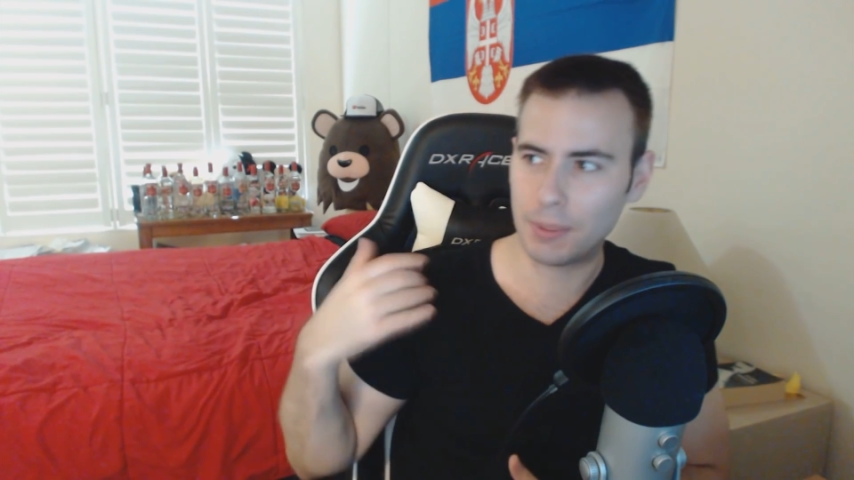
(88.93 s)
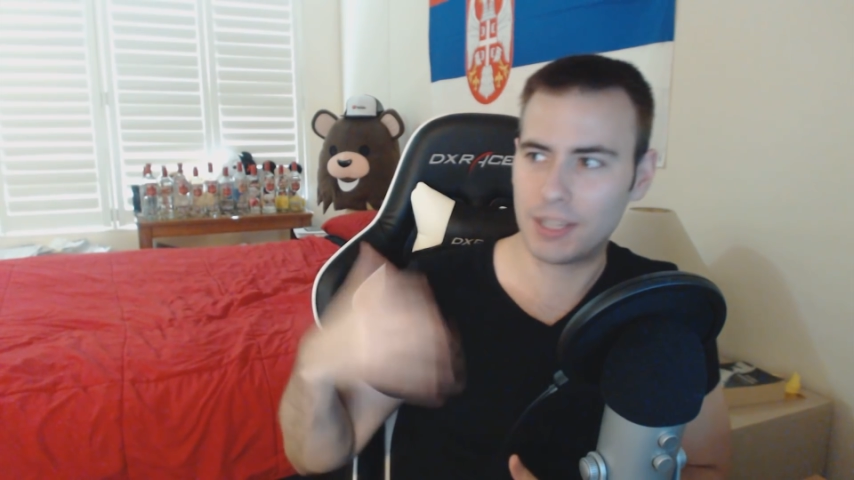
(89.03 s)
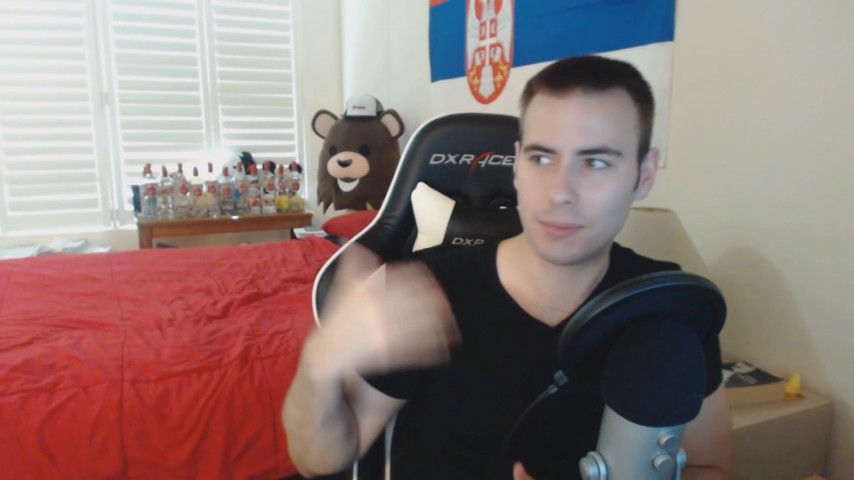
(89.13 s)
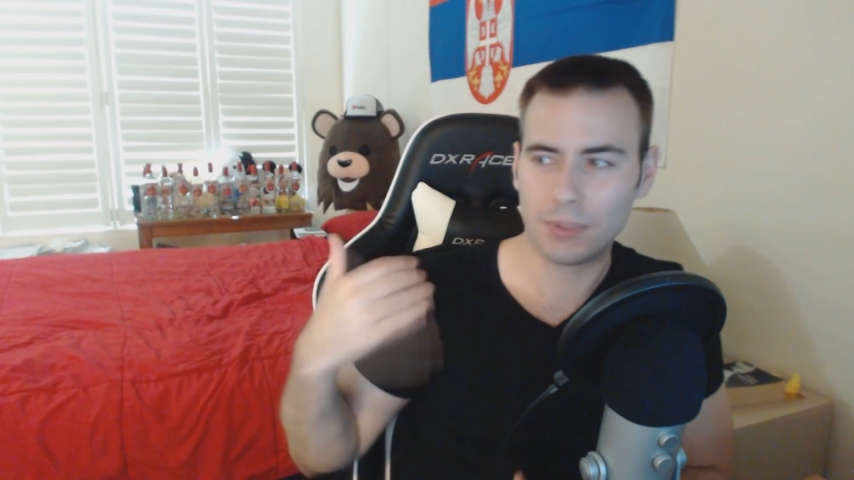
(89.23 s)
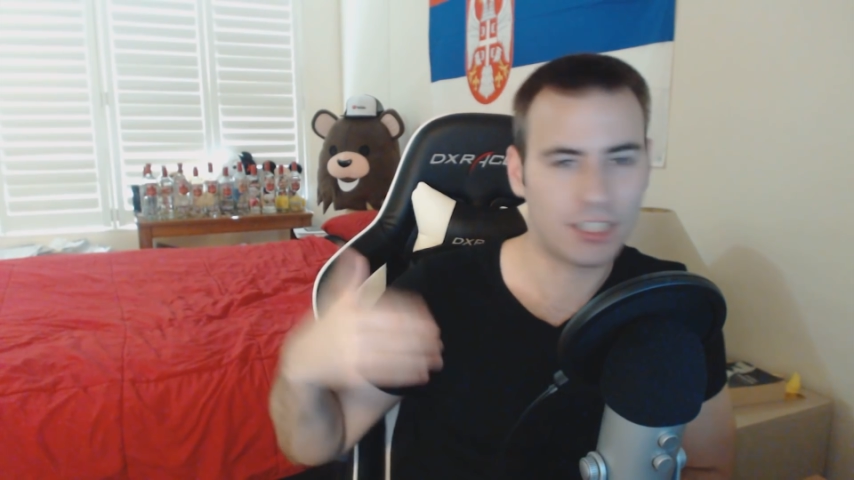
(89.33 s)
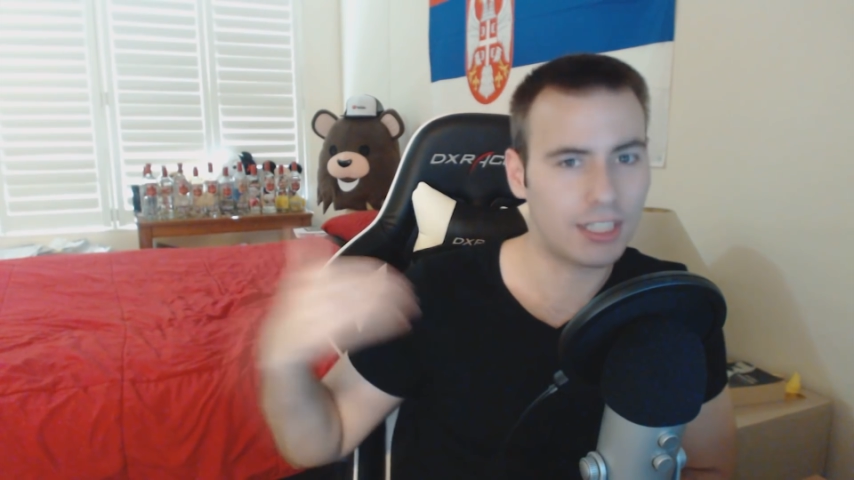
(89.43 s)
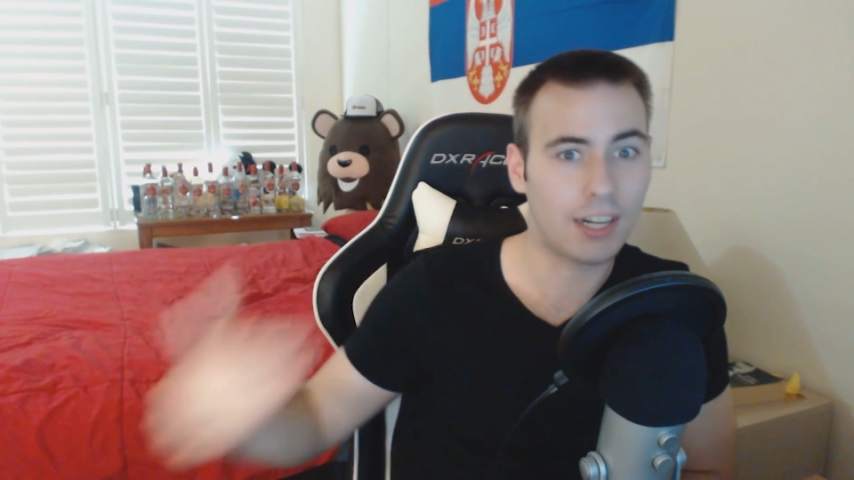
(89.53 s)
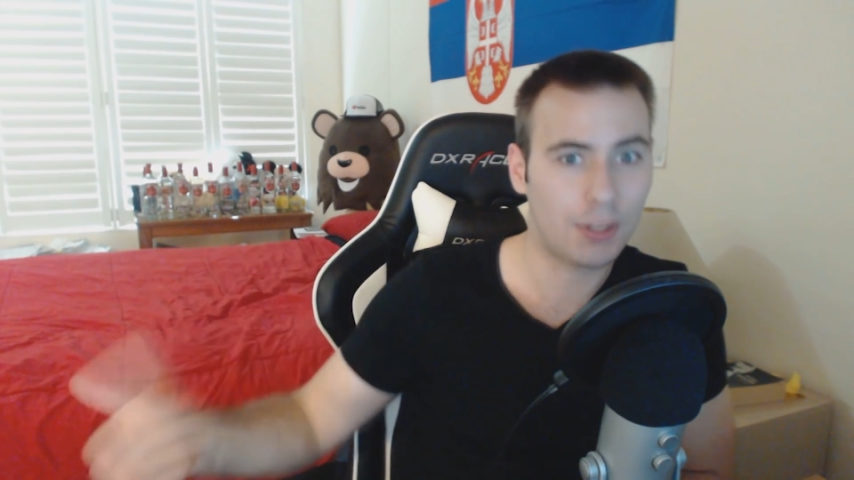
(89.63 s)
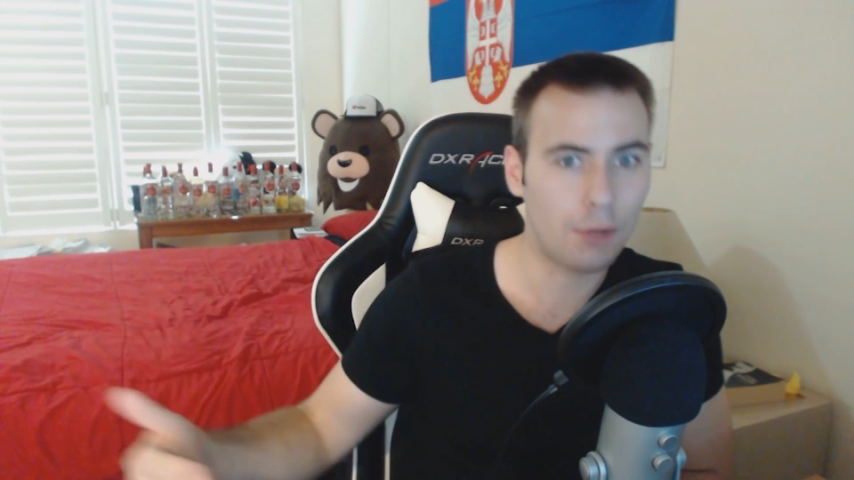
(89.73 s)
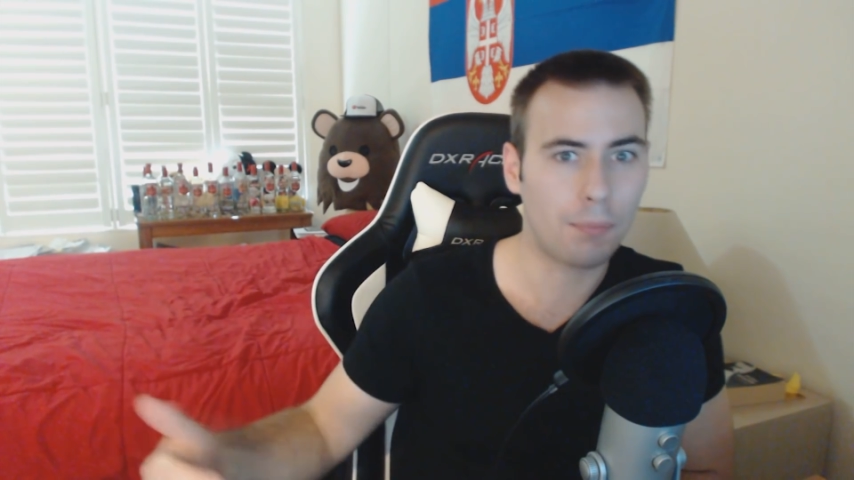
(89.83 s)
because when you
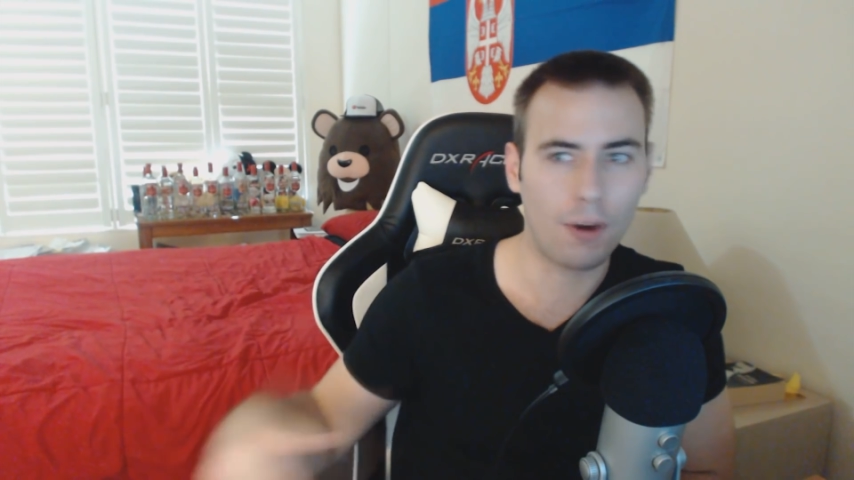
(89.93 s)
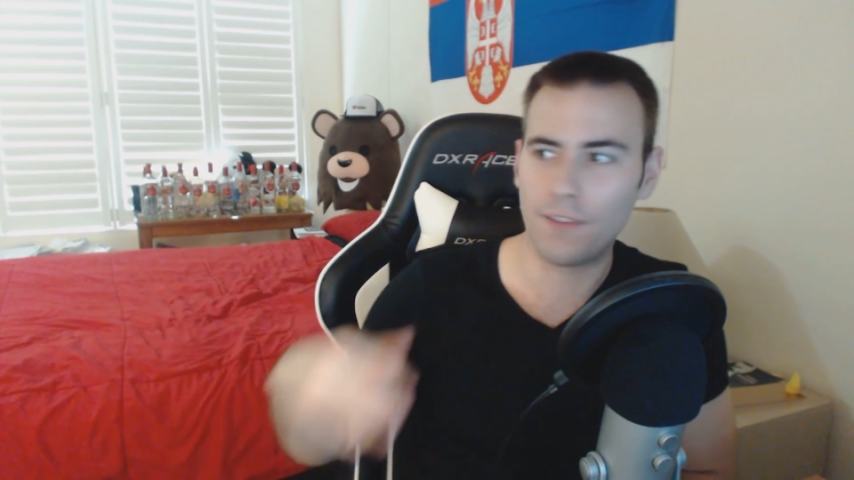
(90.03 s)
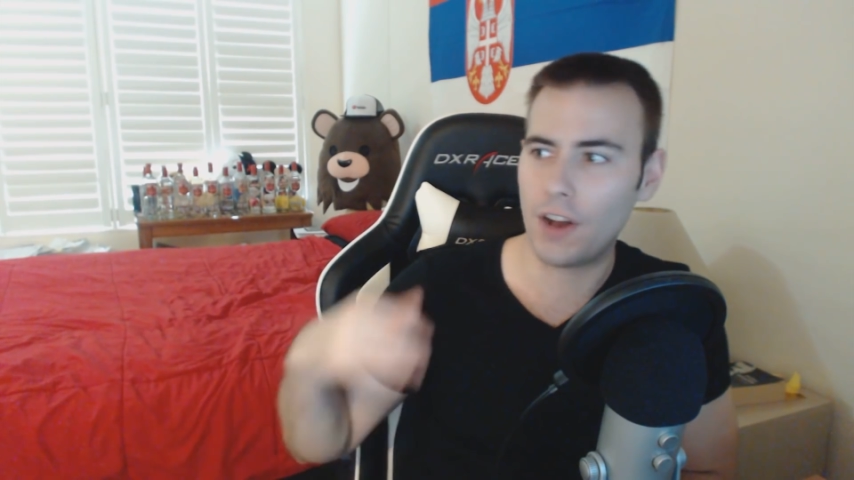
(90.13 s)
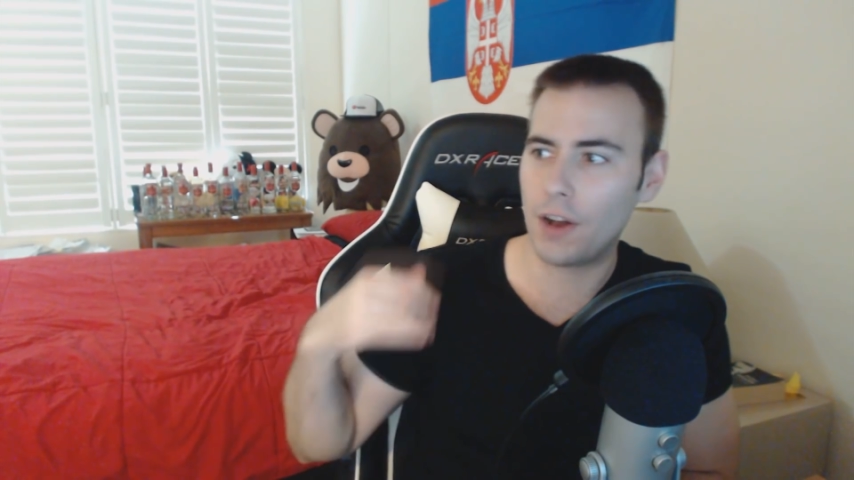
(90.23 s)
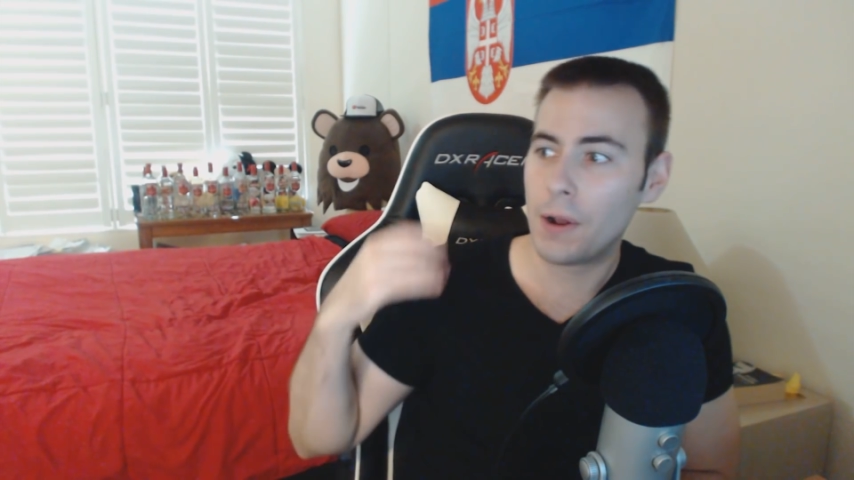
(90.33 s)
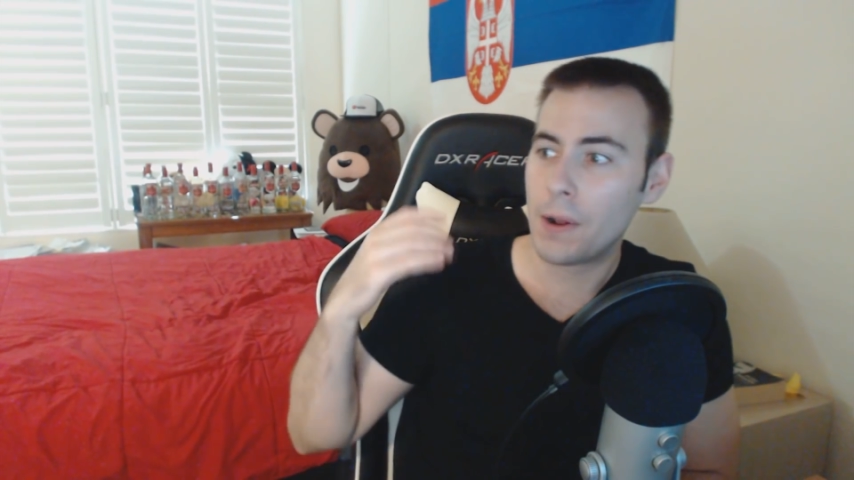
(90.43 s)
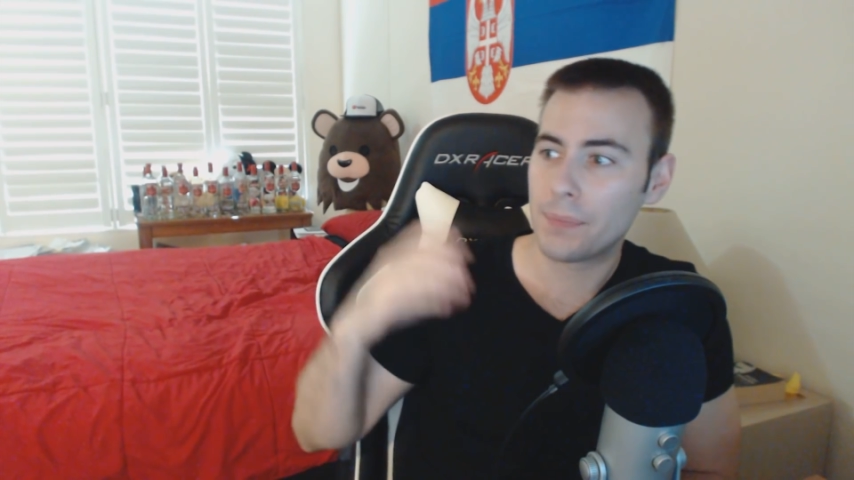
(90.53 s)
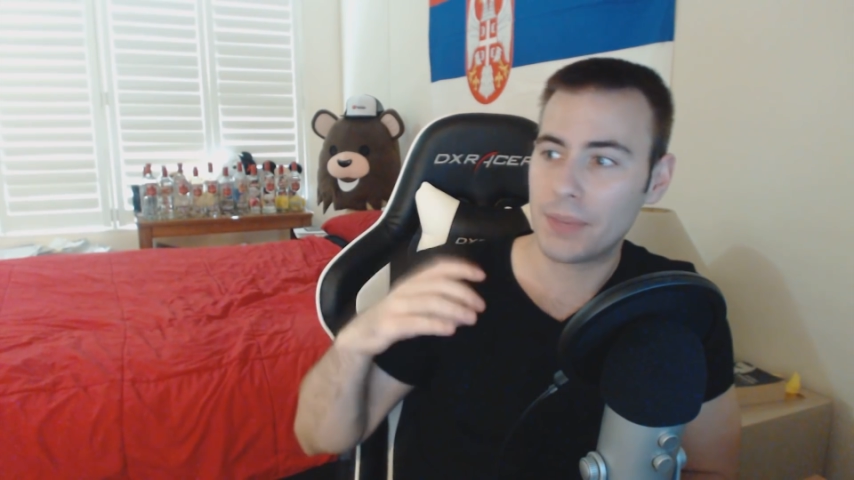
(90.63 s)
start a new profile,